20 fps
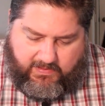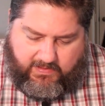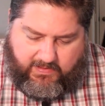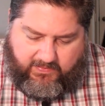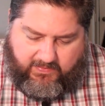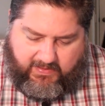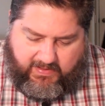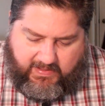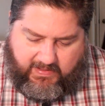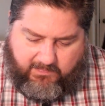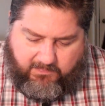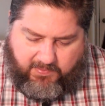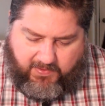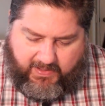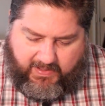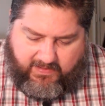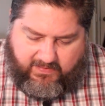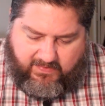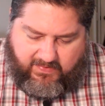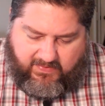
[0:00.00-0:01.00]
And the king
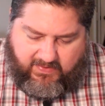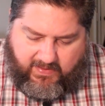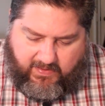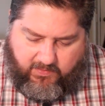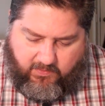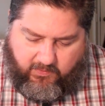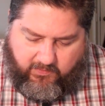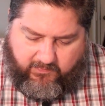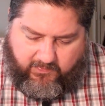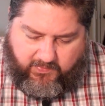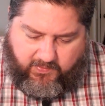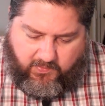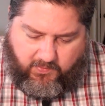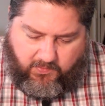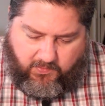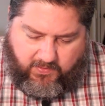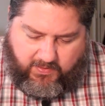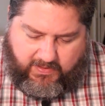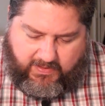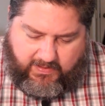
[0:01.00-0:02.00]
planned to set over the
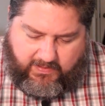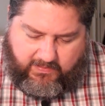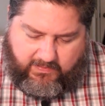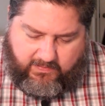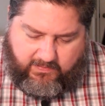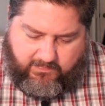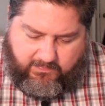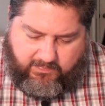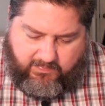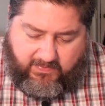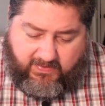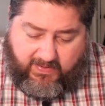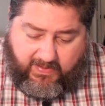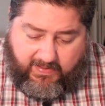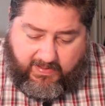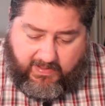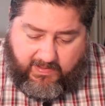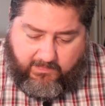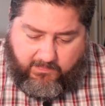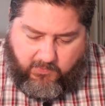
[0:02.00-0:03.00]
whole king set
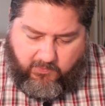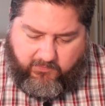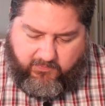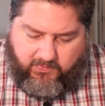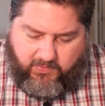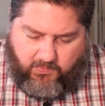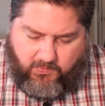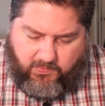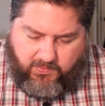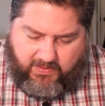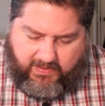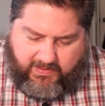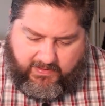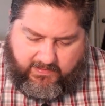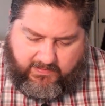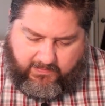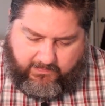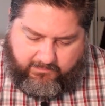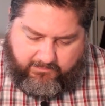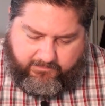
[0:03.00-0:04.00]
him over the whole kingdom.